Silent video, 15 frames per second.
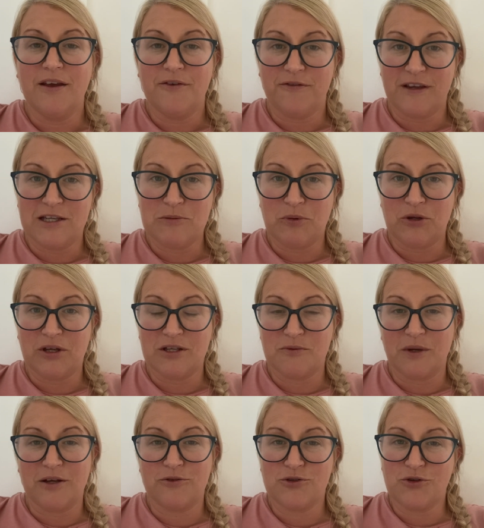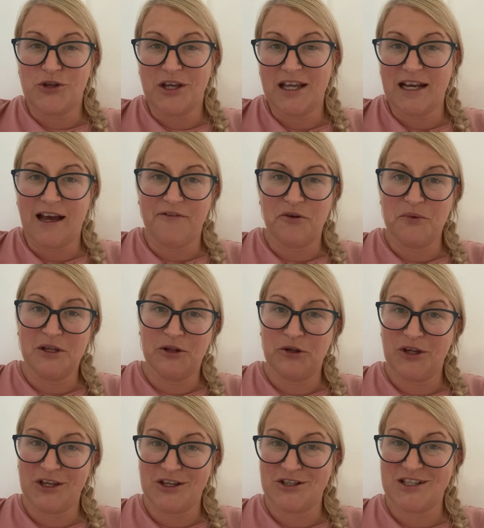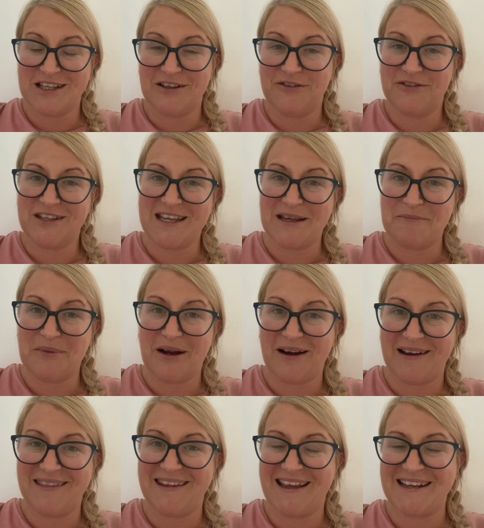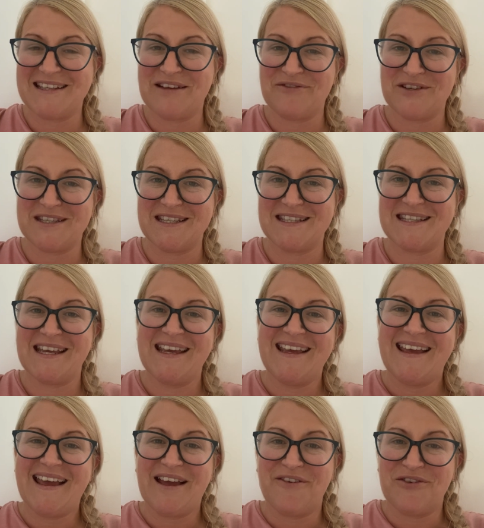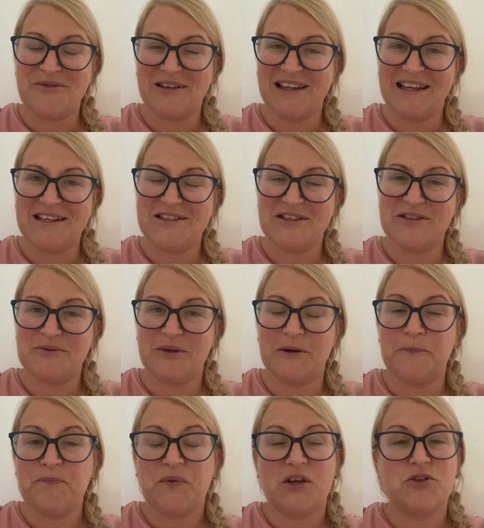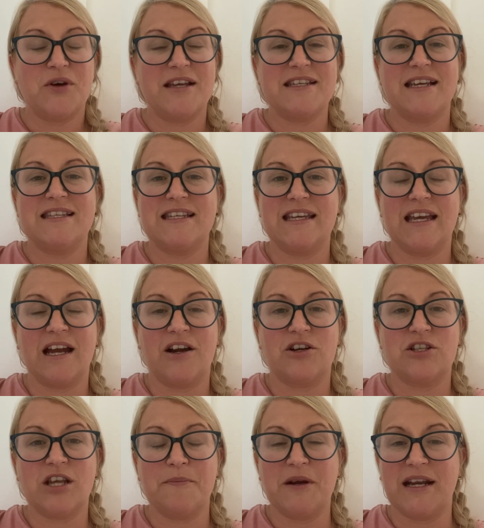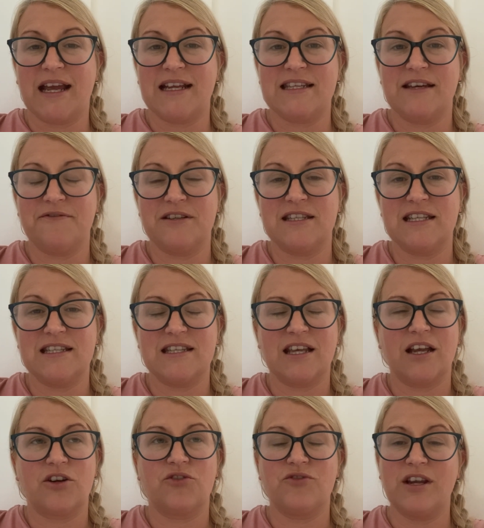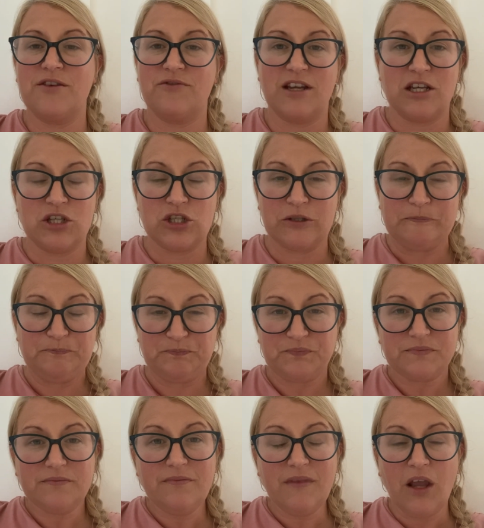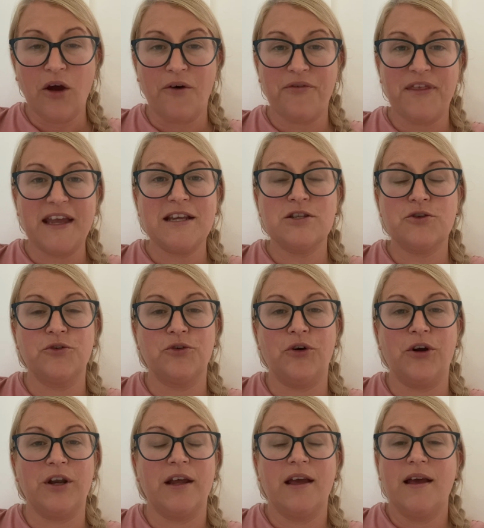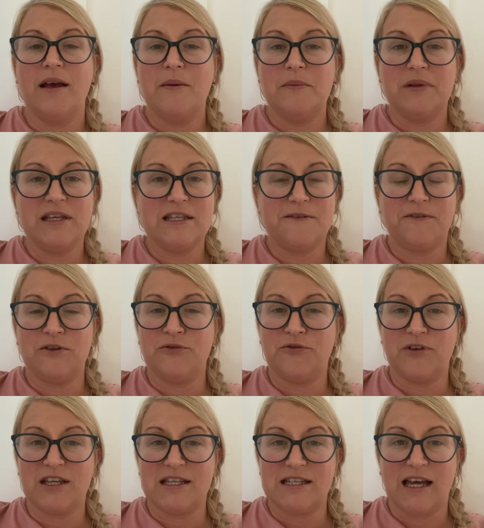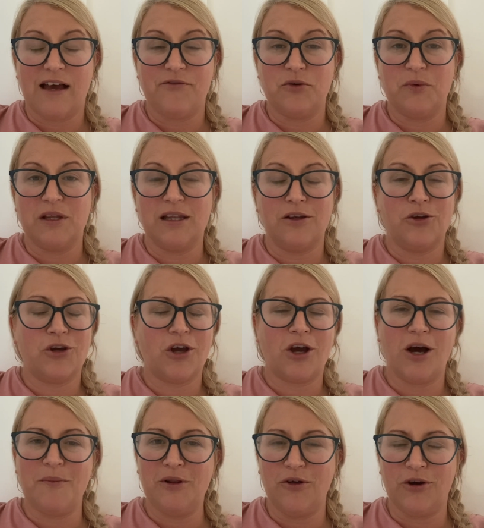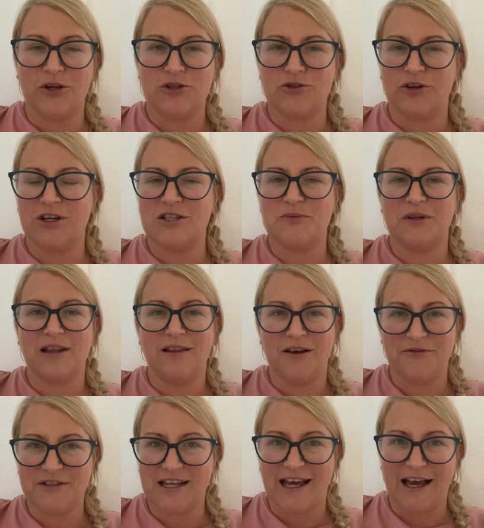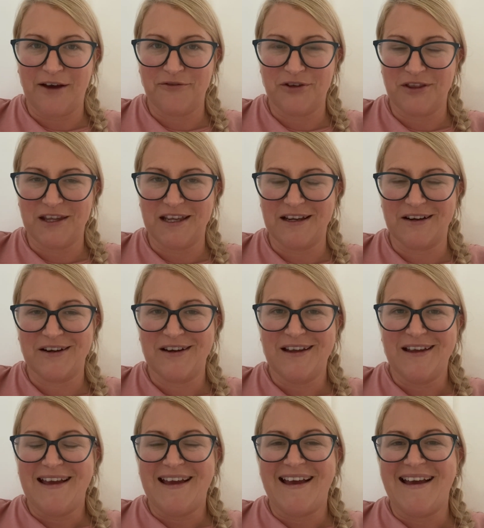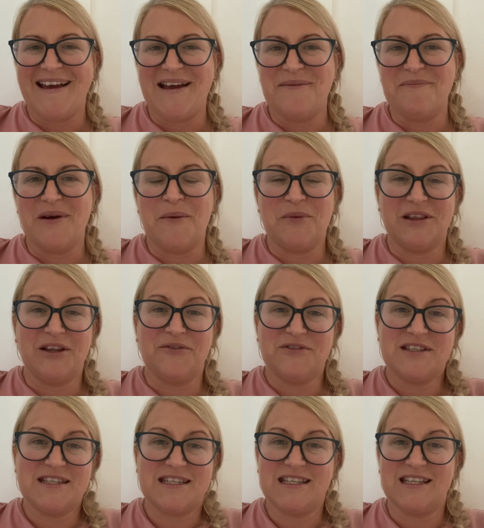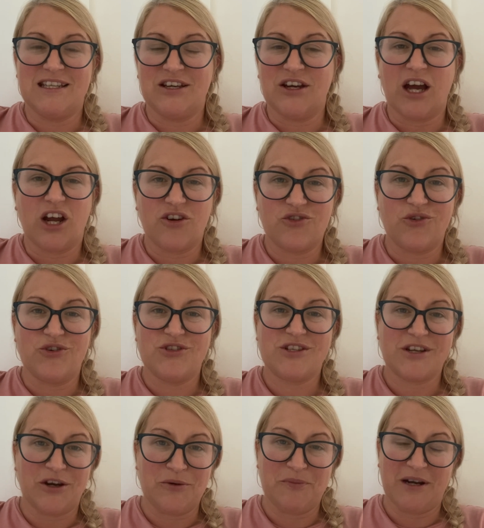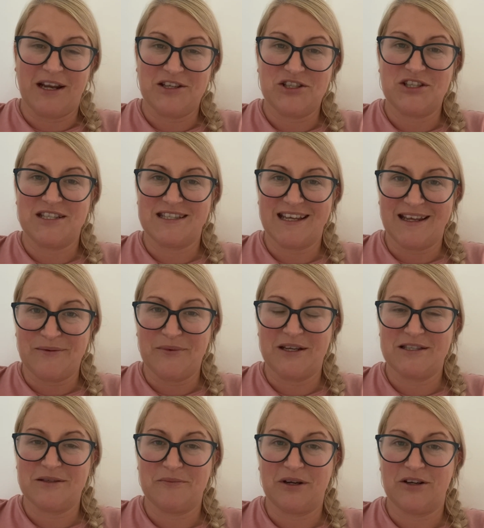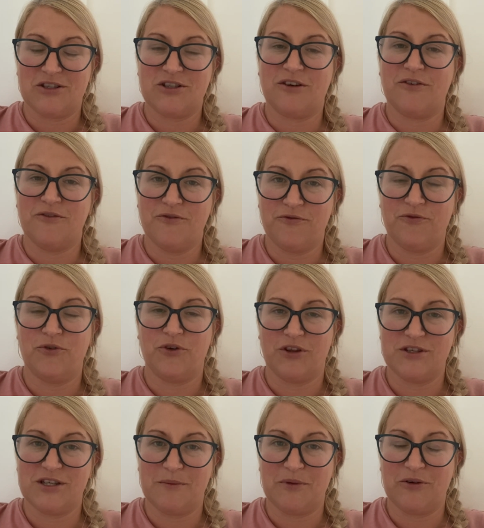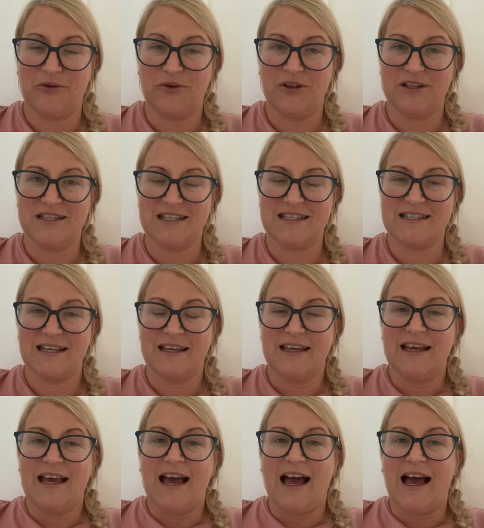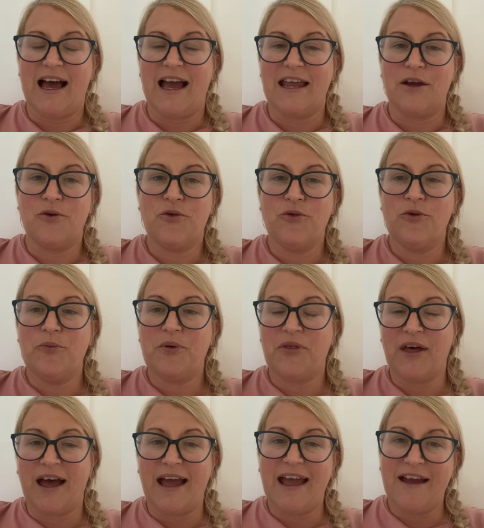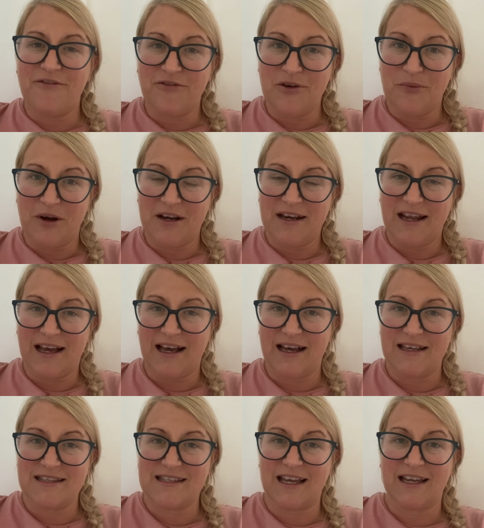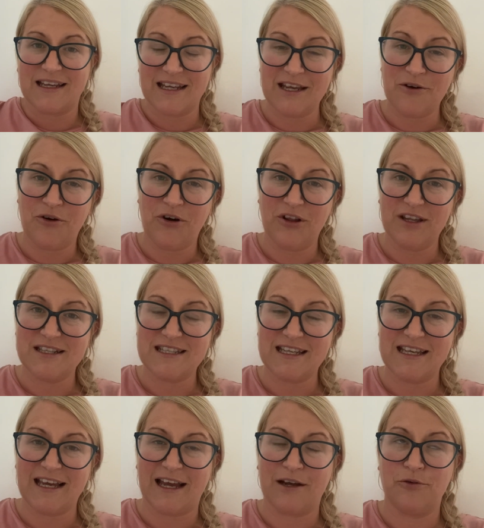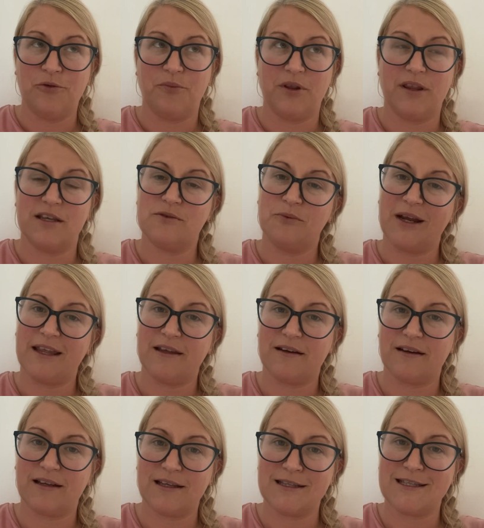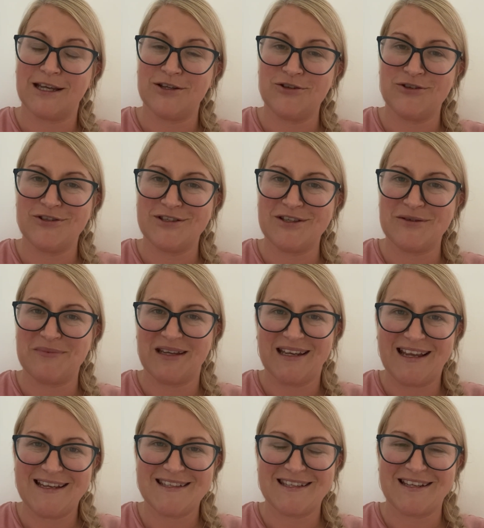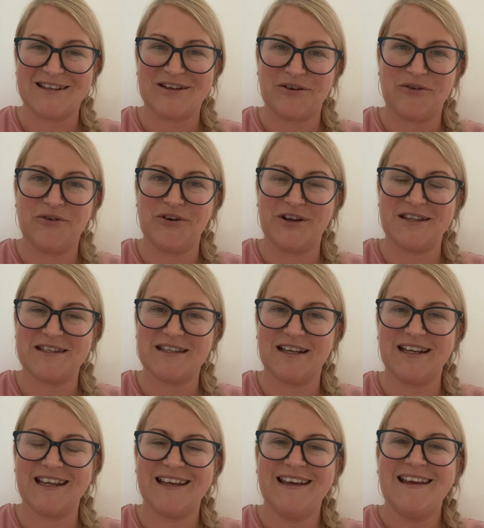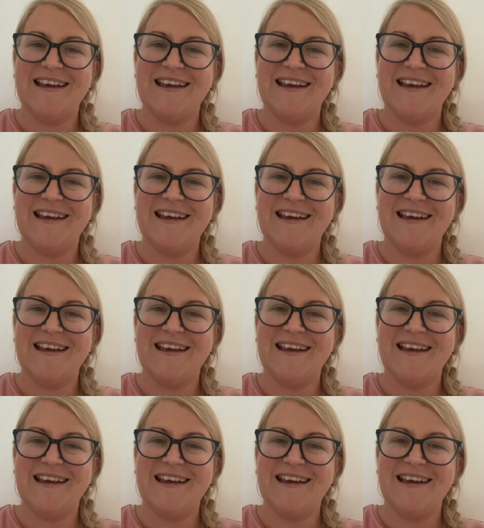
Facebook as well, so you can have a wee look at yourself taking part in the activities if you would like to as well. So as I say, our summer activities, great range of things going on. Please feel free to have a wee look, come along and join us. We'd love to have you there, and we'd love to see you across our branches in Western Bartonshire for the summer holidays. I hope that everyone has a great holiday. I hope that this weather continues to be nice and hot and sunny.